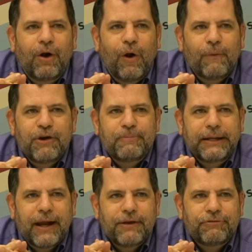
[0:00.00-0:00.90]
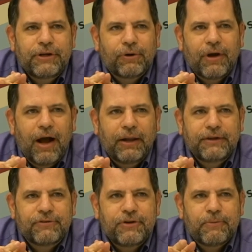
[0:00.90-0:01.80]
Always be nice to your
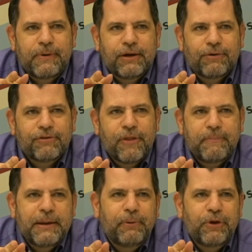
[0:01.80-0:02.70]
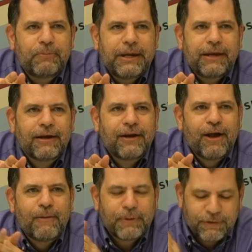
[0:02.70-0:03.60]
colleagues and your peers and the people you meet,
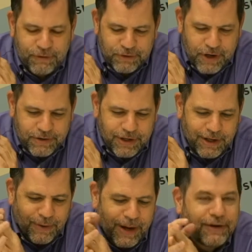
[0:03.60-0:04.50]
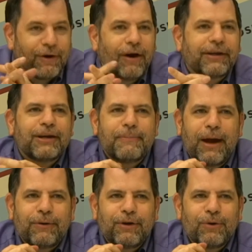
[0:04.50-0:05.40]
because they're judging you and talking
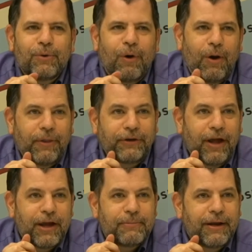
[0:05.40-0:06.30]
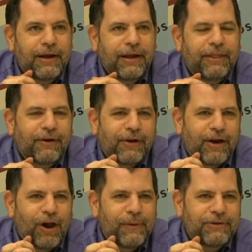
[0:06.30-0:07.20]
about you all the time. They're
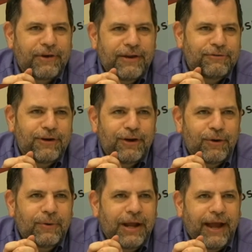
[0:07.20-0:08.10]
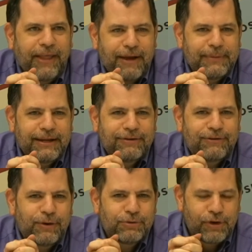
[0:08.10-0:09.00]
not always nice to you, and that
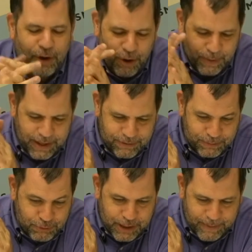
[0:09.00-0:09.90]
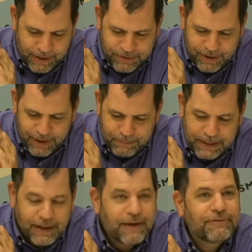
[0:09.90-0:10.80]
means you should always pretty much
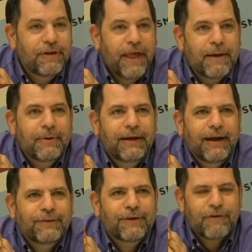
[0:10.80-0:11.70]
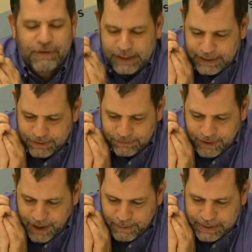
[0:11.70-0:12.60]
be nice to them. At the very
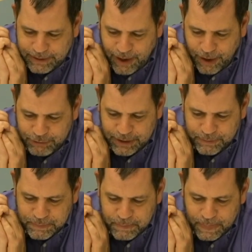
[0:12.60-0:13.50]
least, be tolerant.